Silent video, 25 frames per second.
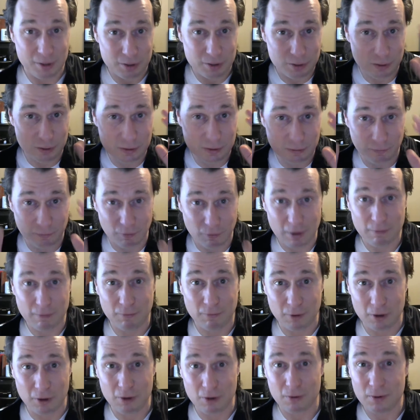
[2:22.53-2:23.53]
So it's free
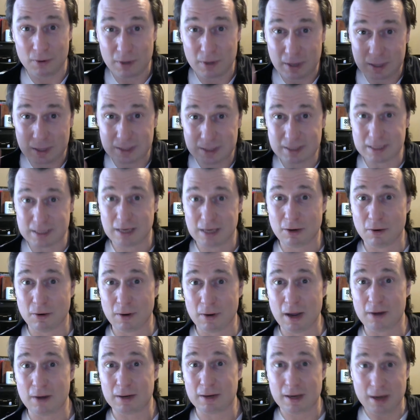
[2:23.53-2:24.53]
for you. Stick
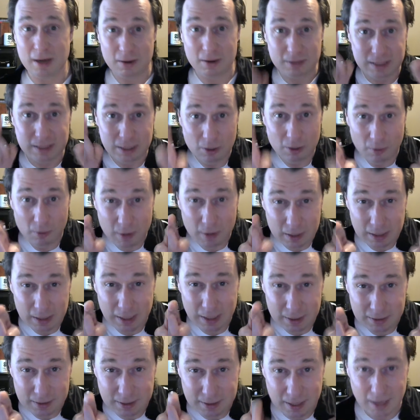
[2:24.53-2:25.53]
around and I'll see you on
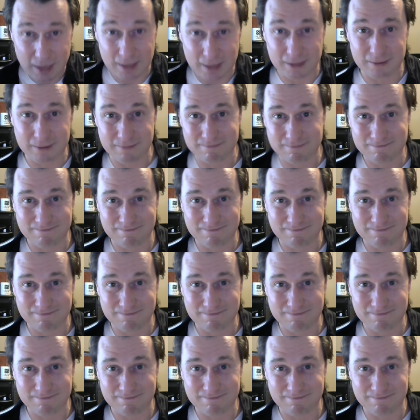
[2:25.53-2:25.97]
the inside.